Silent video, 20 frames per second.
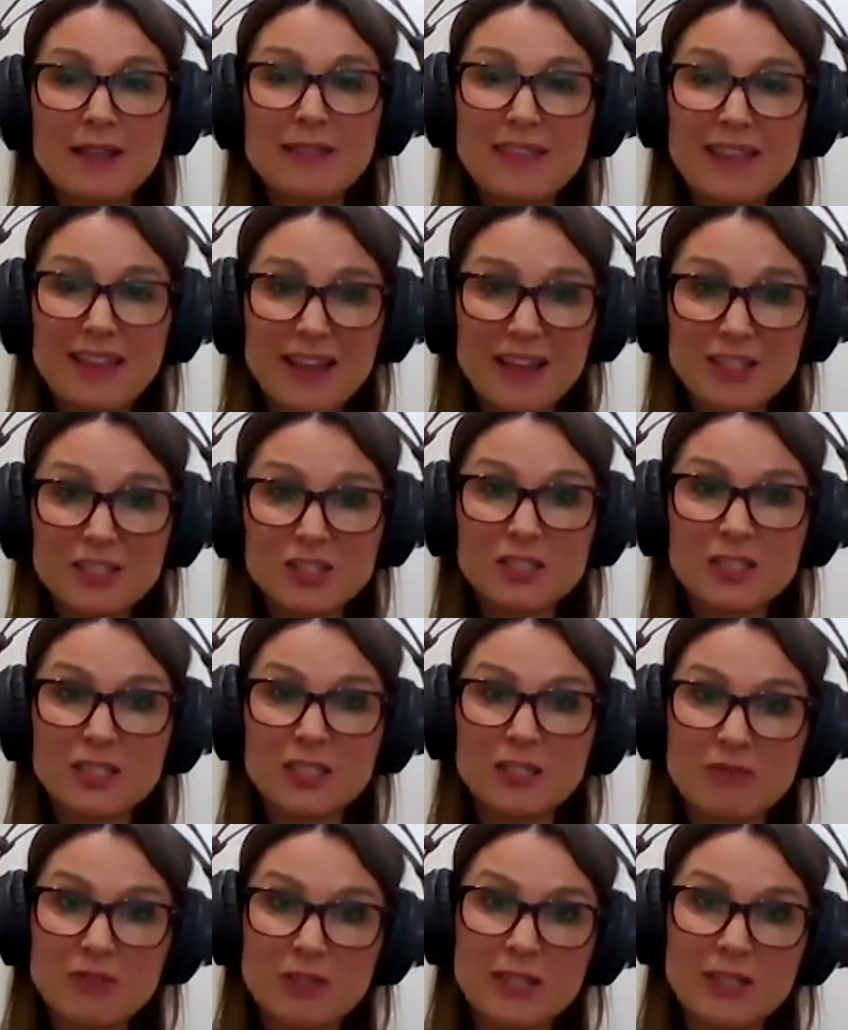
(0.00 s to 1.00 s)
They're
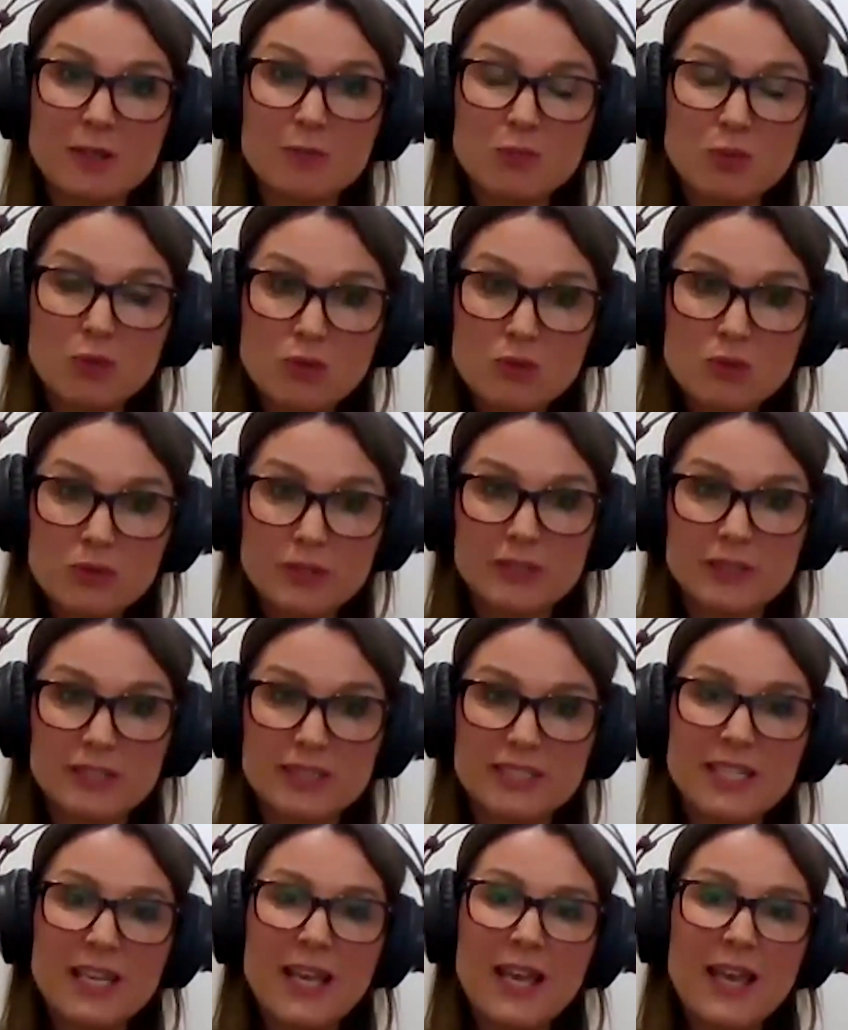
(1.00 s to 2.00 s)
actually really
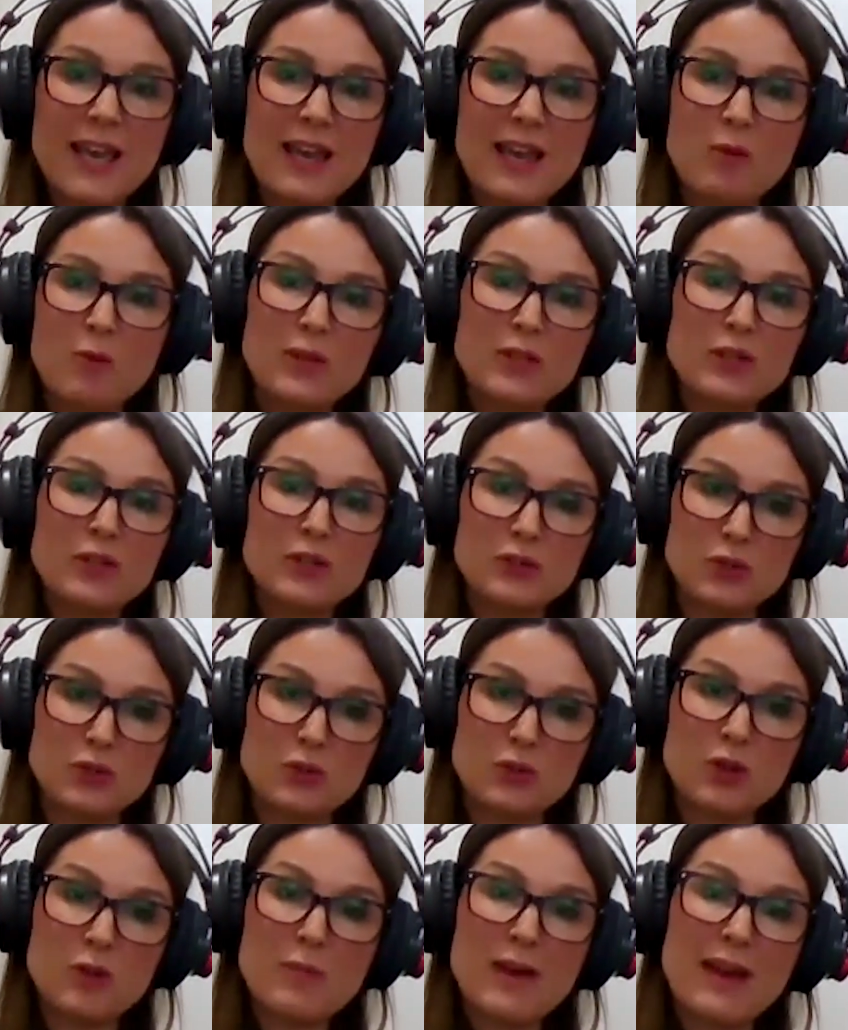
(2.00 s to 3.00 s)
important, and we don't
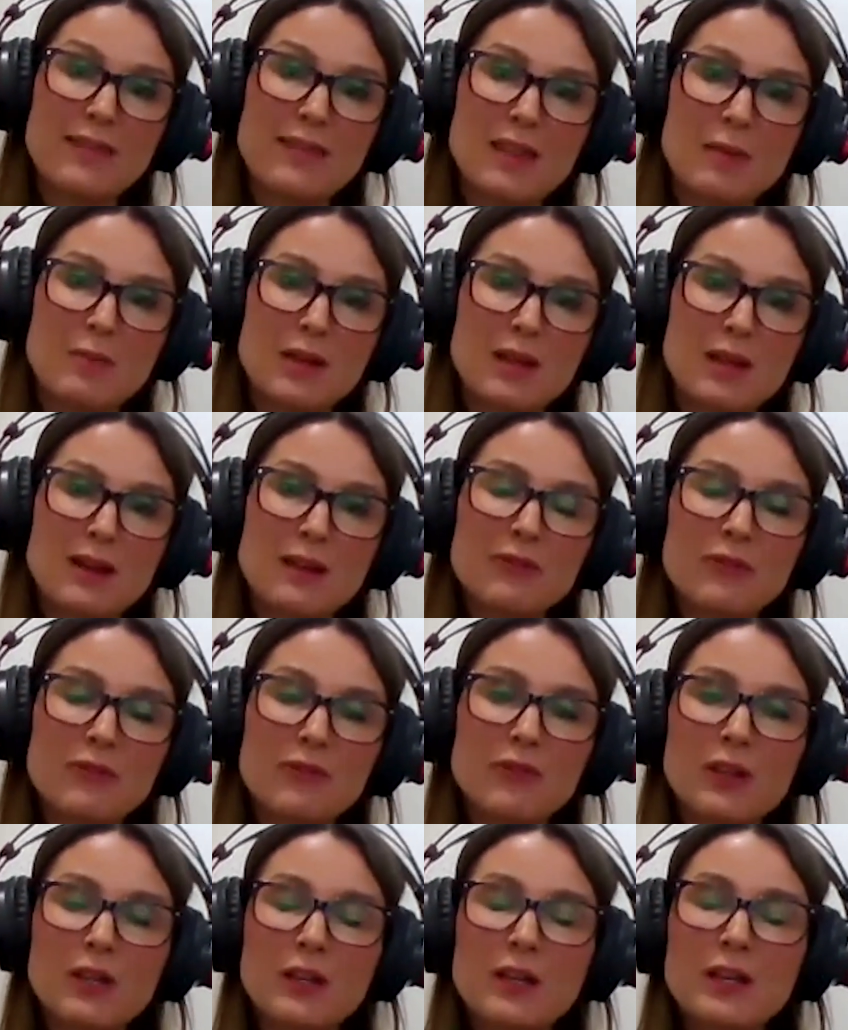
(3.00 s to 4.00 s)
talk about them
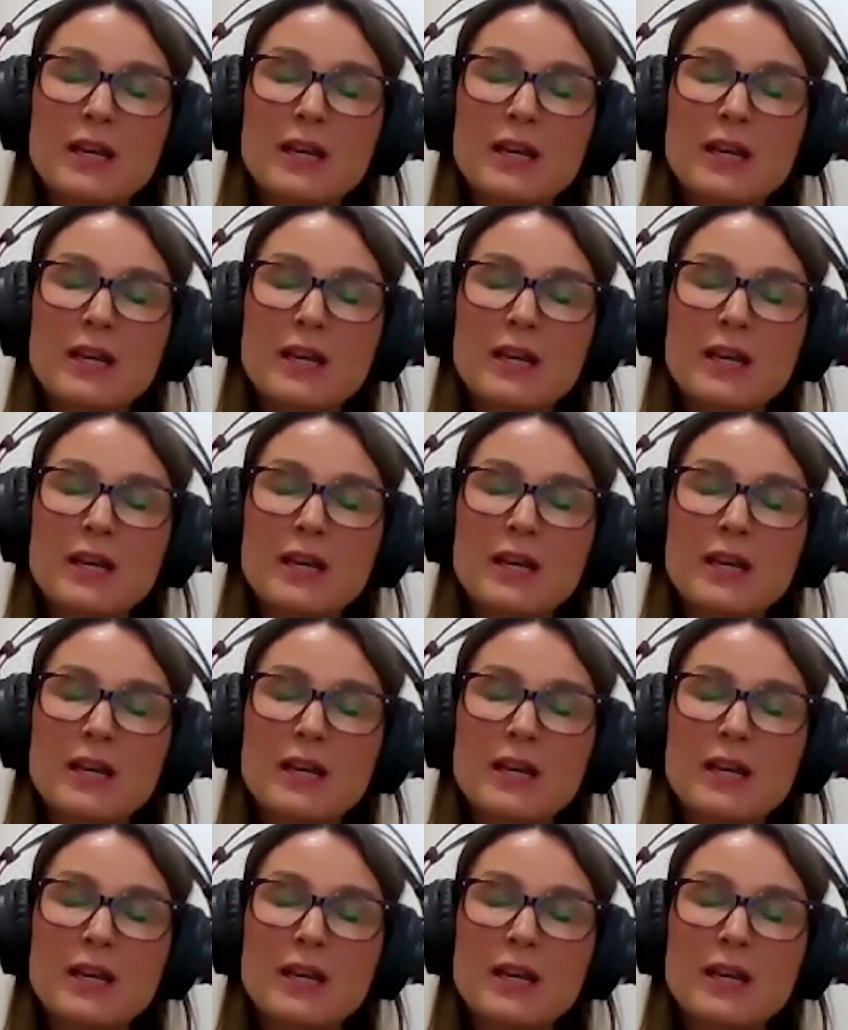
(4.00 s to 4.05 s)
enough.